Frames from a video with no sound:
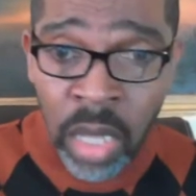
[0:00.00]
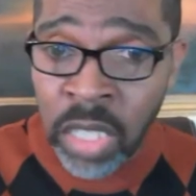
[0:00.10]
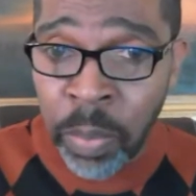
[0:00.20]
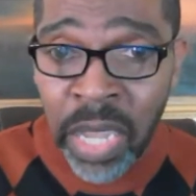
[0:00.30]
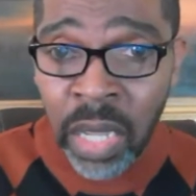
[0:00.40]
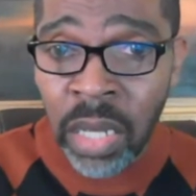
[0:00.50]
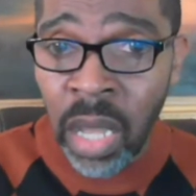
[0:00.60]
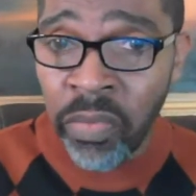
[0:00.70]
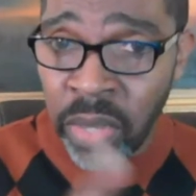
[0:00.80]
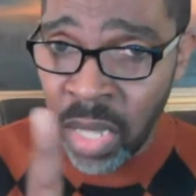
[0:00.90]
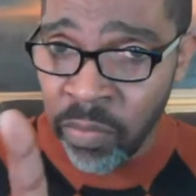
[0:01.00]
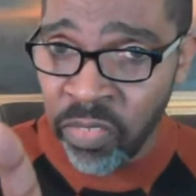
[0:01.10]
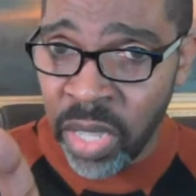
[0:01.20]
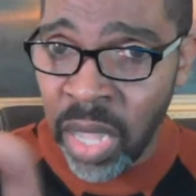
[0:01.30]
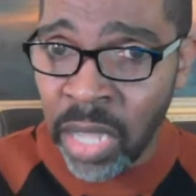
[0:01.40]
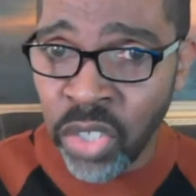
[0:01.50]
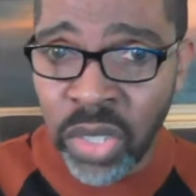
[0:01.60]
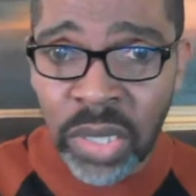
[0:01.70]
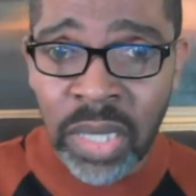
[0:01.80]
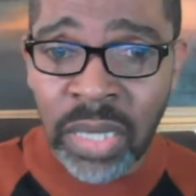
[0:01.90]
speaking of MV, as
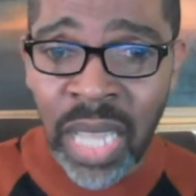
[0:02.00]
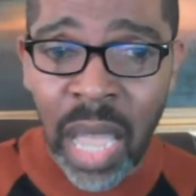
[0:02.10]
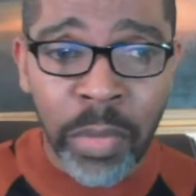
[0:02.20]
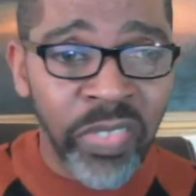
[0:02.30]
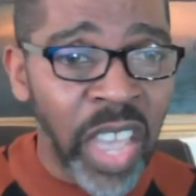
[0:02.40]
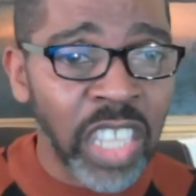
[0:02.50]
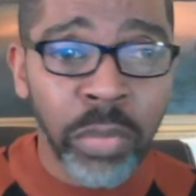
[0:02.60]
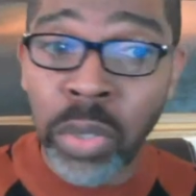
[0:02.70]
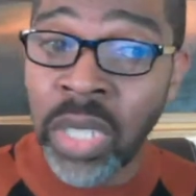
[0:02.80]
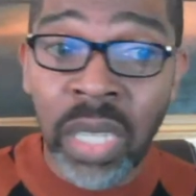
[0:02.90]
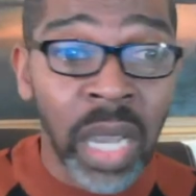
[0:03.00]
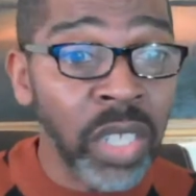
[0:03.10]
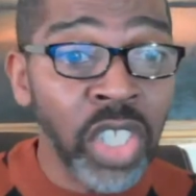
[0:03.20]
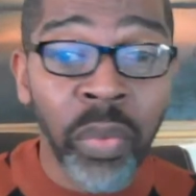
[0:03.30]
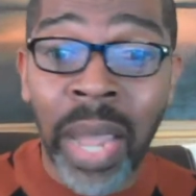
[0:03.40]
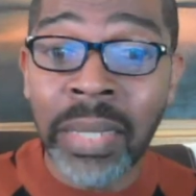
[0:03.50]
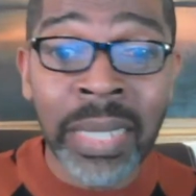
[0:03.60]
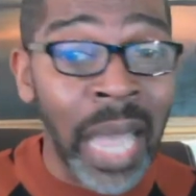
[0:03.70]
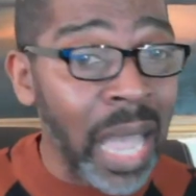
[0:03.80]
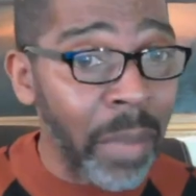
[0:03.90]
you just said, time is valuable. T. Cutler, you're right.
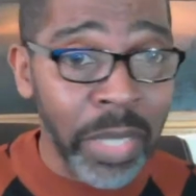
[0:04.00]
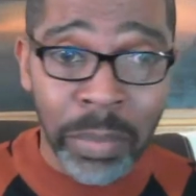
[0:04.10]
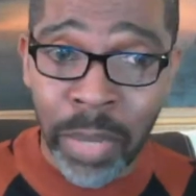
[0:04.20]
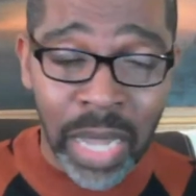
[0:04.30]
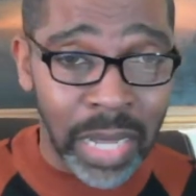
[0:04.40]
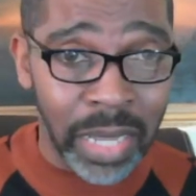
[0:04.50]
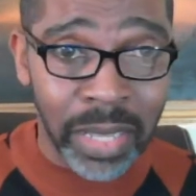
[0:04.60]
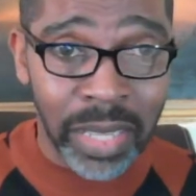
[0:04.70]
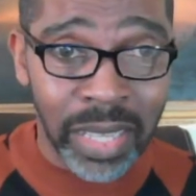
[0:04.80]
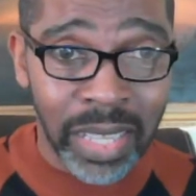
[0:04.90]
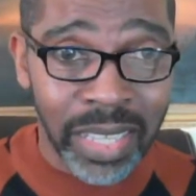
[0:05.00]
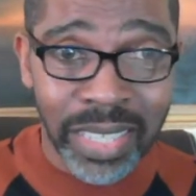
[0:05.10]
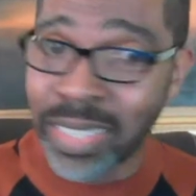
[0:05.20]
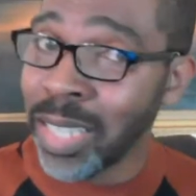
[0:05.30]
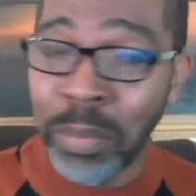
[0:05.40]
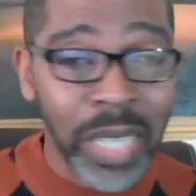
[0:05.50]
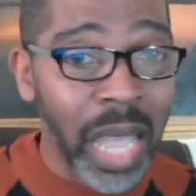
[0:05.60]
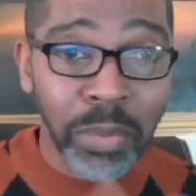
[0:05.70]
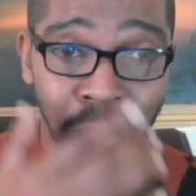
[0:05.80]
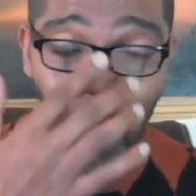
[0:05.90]
Time is money.
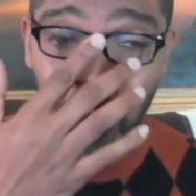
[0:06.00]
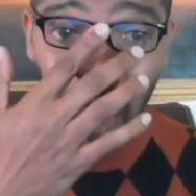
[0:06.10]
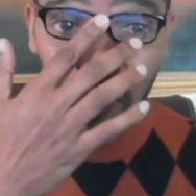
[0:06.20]
Sometimes, and we